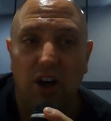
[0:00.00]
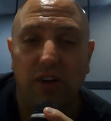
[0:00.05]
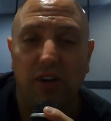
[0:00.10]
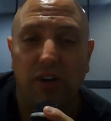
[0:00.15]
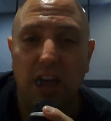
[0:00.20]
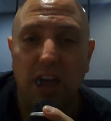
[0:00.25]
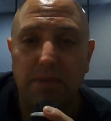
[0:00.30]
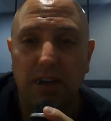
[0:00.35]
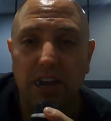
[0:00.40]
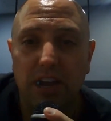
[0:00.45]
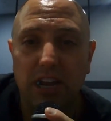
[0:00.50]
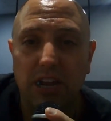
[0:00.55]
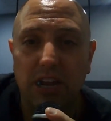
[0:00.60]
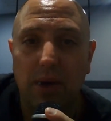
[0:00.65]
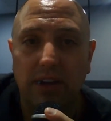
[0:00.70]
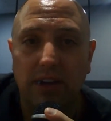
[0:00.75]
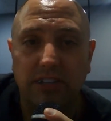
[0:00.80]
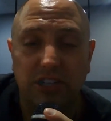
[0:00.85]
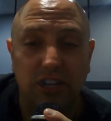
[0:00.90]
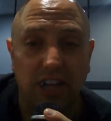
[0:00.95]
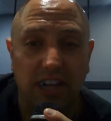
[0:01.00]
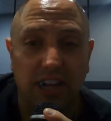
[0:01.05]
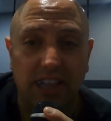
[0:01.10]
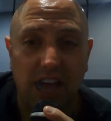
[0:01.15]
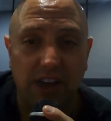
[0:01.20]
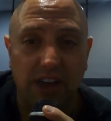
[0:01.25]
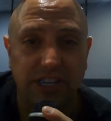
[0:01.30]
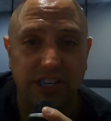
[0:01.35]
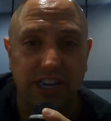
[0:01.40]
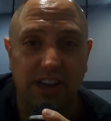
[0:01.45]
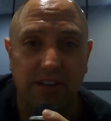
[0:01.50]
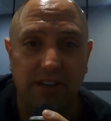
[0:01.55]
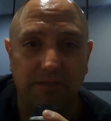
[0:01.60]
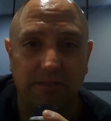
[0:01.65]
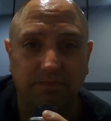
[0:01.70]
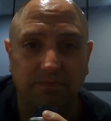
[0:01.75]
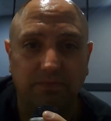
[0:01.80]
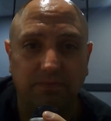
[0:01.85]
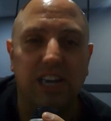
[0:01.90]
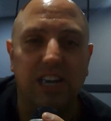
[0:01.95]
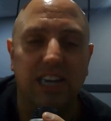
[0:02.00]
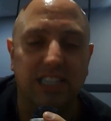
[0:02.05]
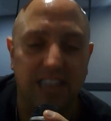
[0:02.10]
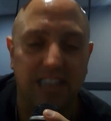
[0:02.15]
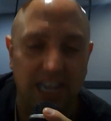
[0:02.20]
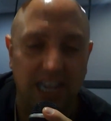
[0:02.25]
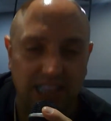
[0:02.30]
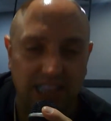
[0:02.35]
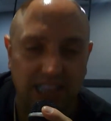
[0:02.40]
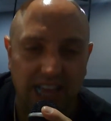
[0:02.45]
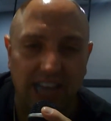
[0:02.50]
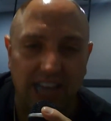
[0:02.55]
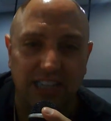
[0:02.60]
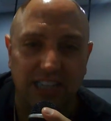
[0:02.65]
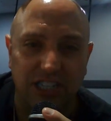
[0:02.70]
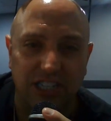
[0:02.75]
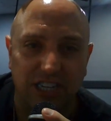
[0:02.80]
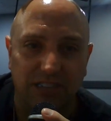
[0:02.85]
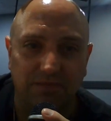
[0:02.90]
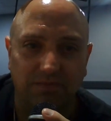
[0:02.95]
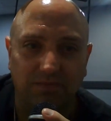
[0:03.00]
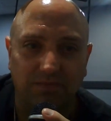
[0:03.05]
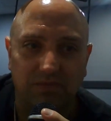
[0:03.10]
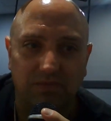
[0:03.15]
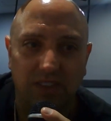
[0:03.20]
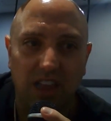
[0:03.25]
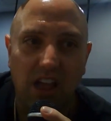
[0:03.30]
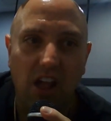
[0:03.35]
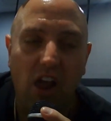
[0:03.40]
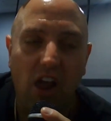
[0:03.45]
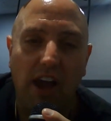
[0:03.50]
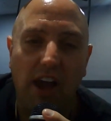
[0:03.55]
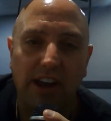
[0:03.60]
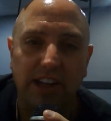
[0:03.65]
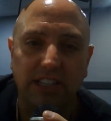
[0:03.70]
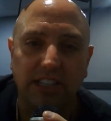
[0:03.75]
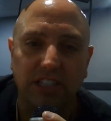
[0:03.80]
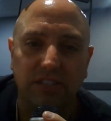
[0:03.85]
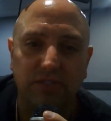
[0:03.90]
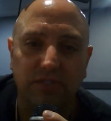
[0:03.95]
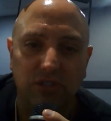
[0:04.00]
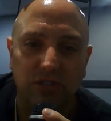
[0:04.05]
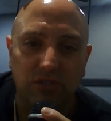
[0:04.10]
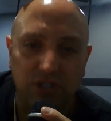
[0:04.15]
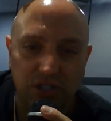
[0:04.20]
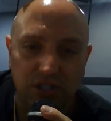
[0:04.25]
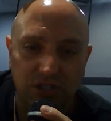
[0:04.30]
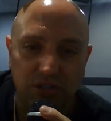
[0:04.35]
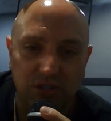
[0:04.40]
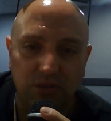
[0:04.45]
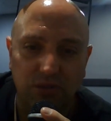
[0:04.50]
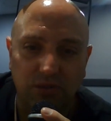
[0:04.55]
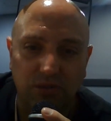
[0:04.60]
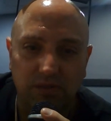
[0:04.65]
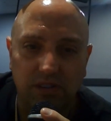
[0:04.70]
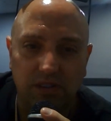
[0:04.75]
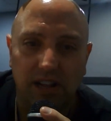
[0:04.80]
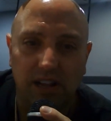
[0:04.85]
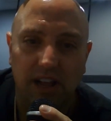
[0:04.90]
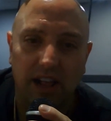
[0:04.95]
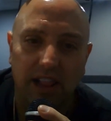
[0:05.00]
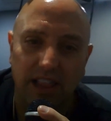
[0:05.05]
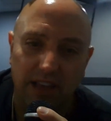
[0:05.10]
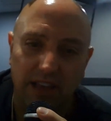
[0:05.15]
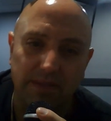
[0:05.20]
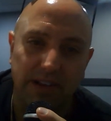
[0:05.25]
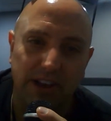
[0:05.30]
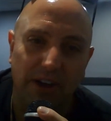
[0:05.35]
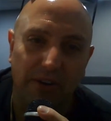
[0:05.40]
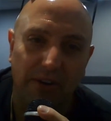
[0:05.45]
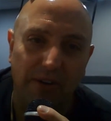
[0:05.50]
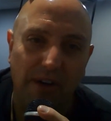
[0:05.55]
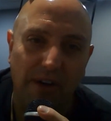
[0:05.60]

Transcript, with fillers: the max. Okay, Bikini Wax, do you like that shit? You guys like that shit? Because if you do, let me know.